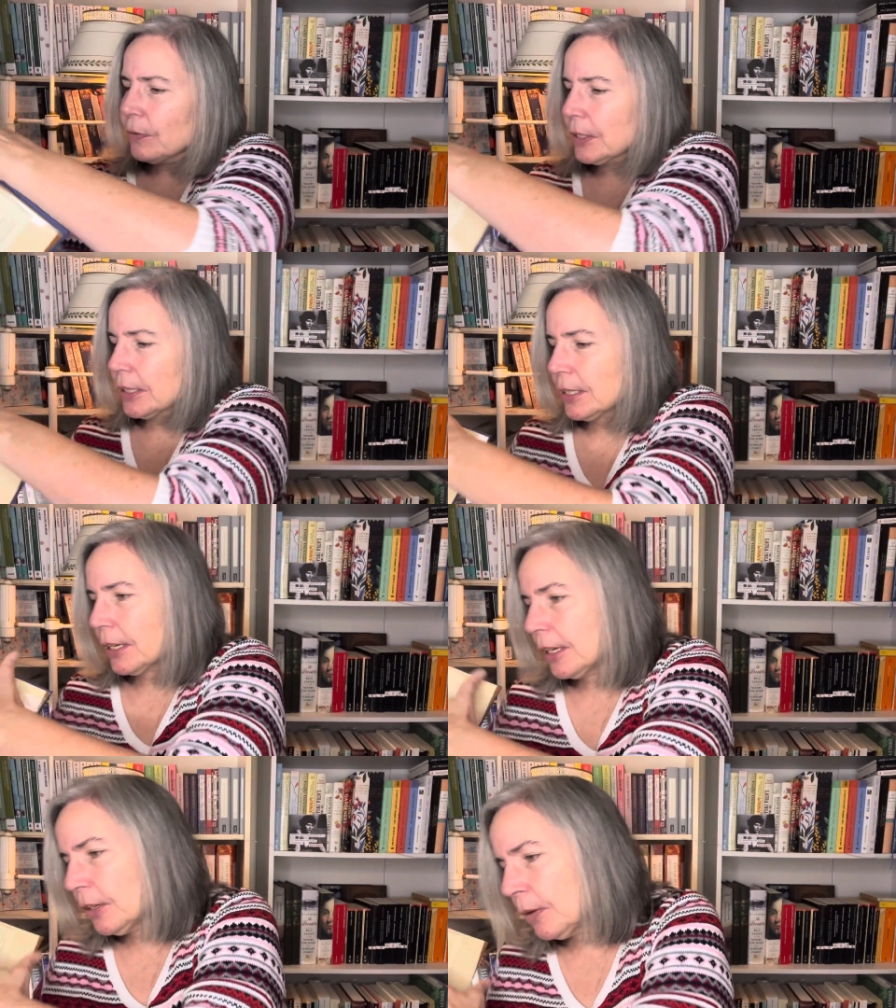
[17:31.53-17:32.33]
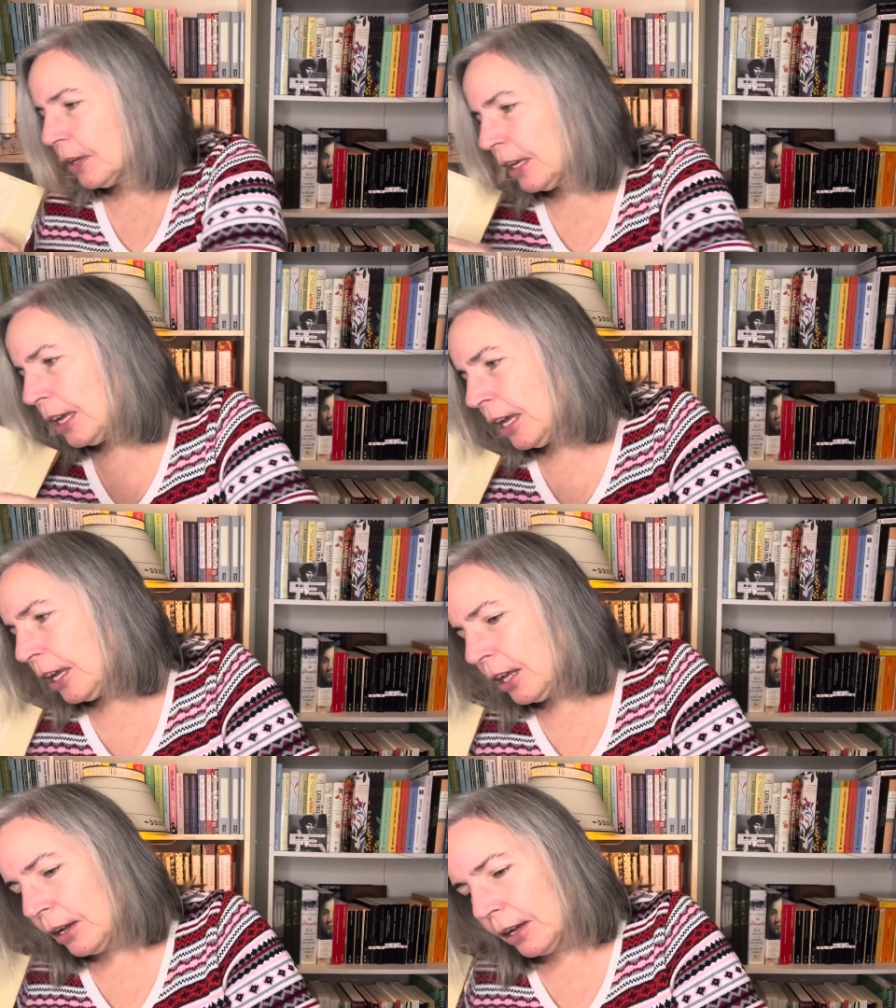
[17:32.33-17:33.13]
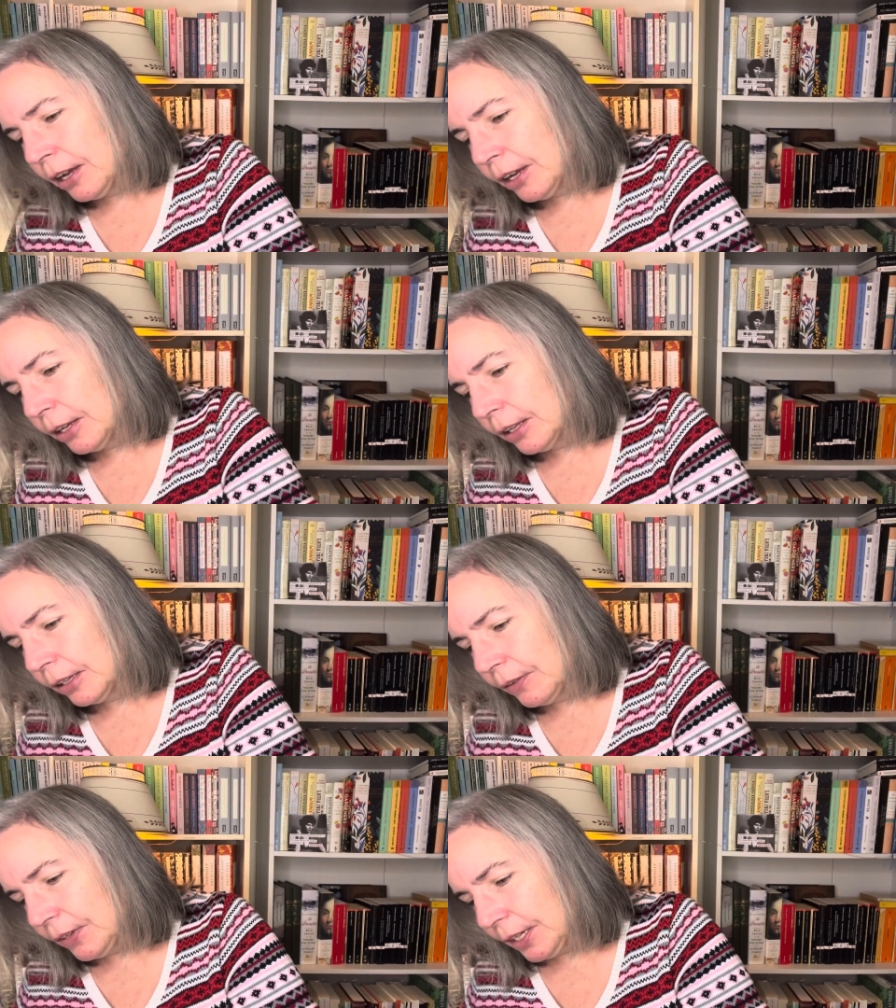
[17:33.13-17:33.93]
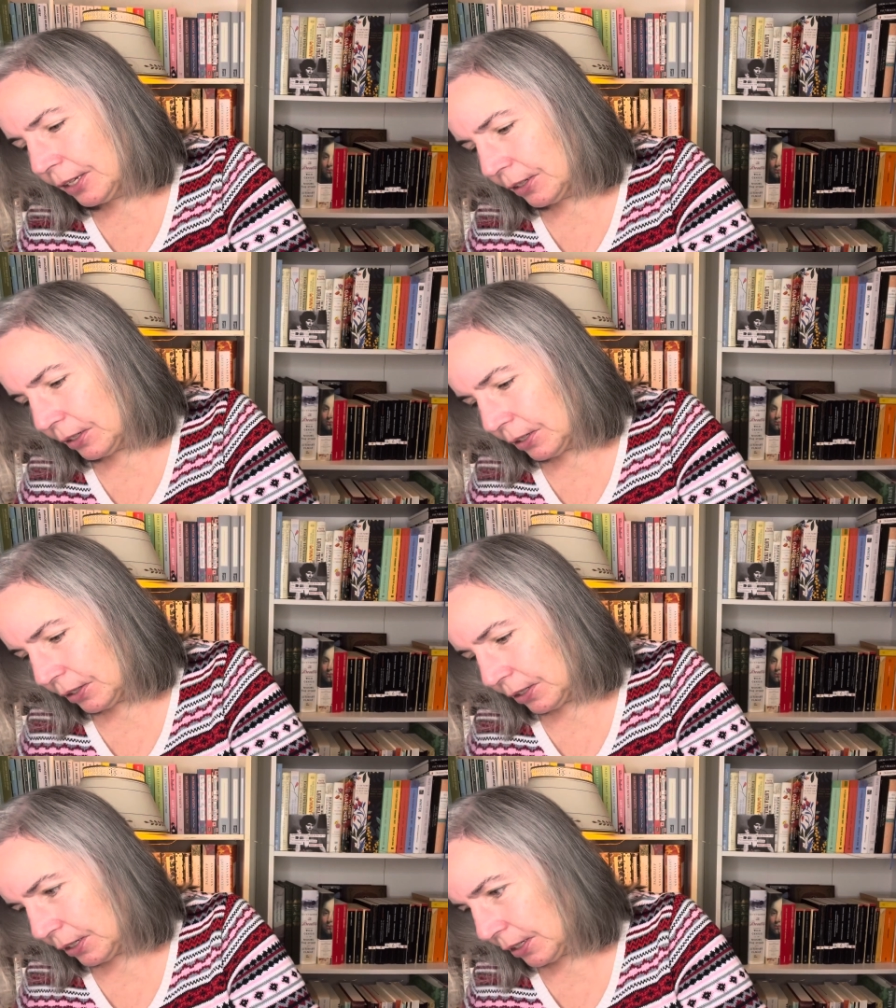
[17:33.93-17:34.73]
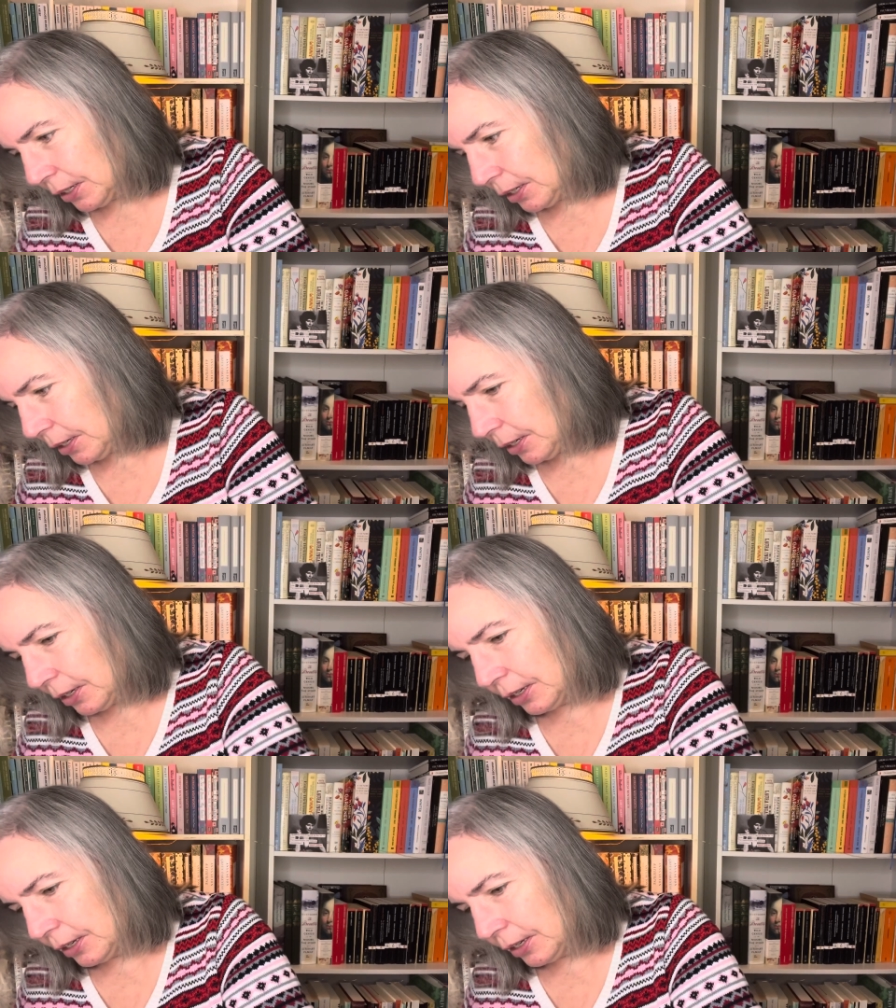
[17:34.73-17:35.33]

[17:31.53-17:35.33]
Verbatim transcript: if it, let's say, living history.